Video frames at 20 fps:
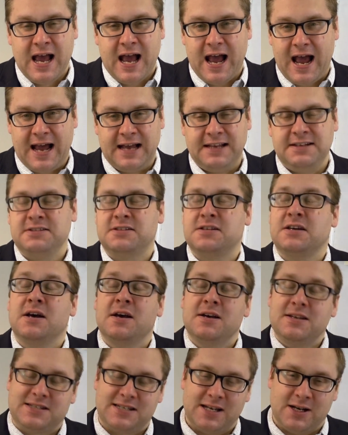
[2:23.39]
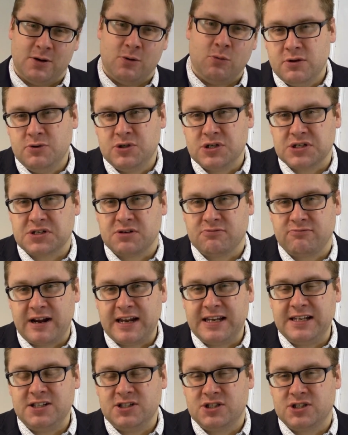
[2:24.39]
and so you just
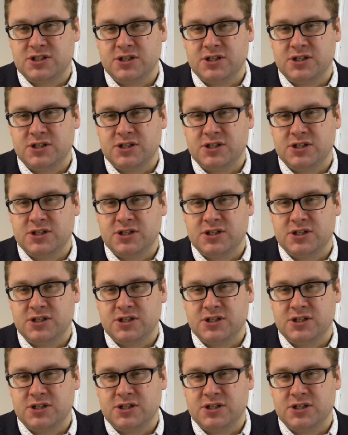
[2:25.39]
arrange